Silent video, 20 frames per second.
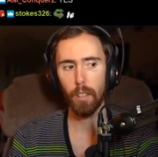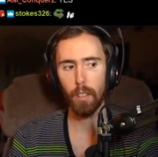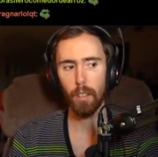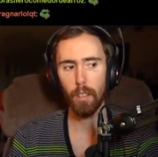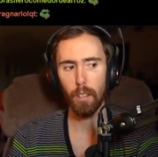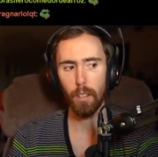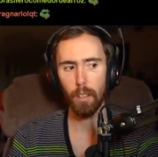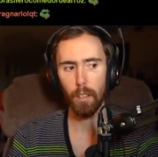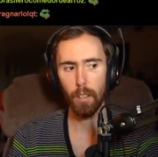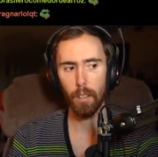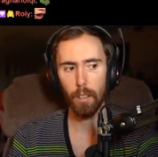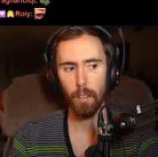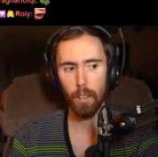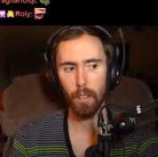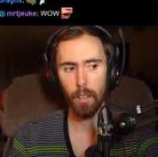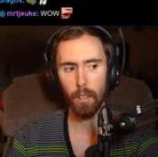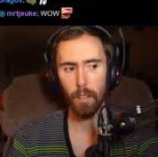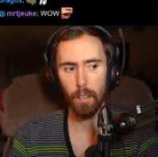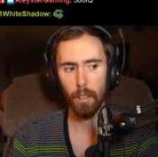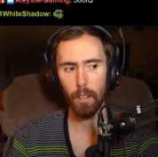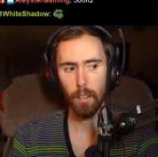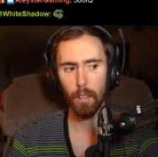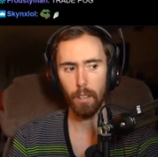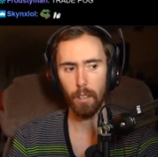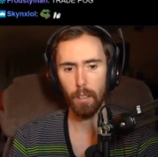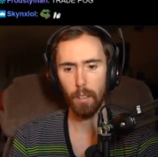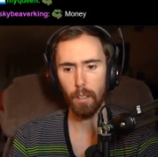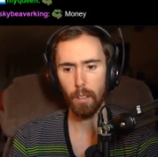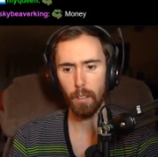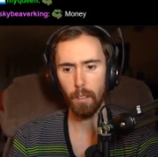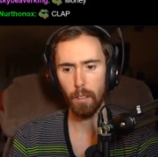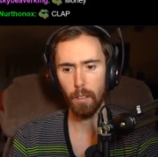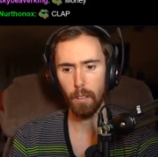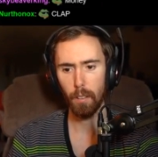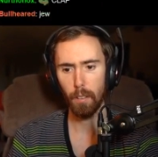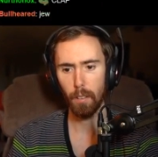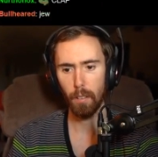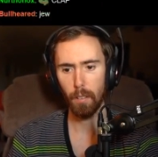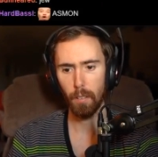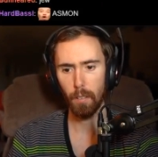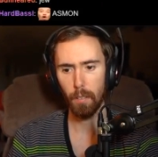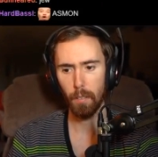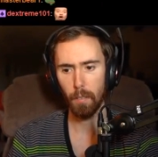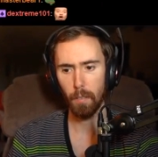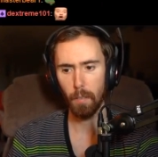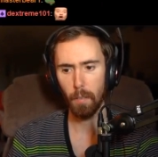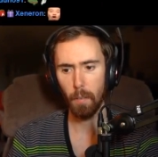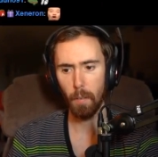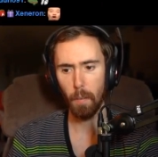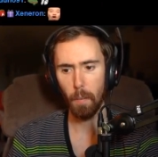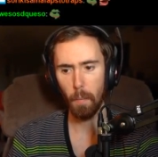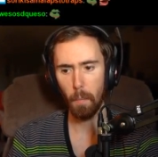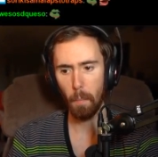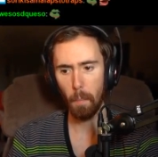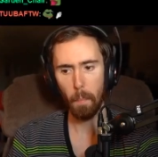(no one is talking)